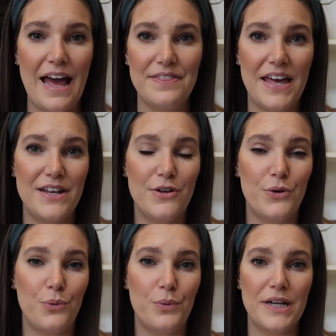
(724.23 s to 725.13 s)
And then
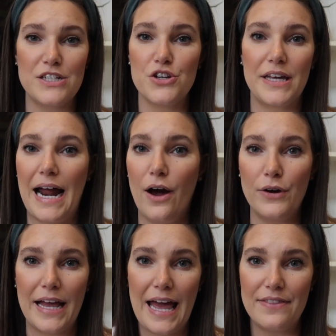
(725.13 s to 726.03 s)
when I took it
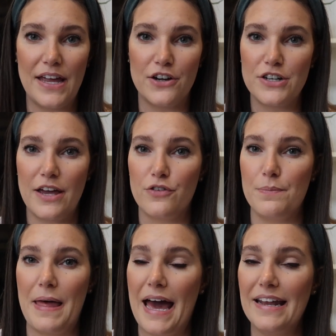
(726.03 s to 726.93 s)
out, I had the hair tie
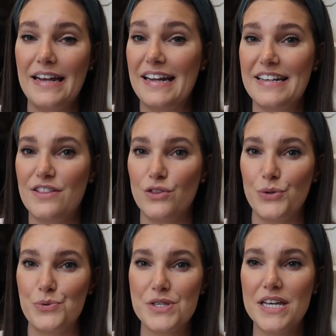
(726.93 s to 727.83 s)
from that and I didn't
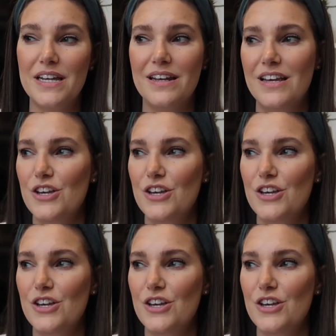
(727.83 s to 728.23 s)
lose it,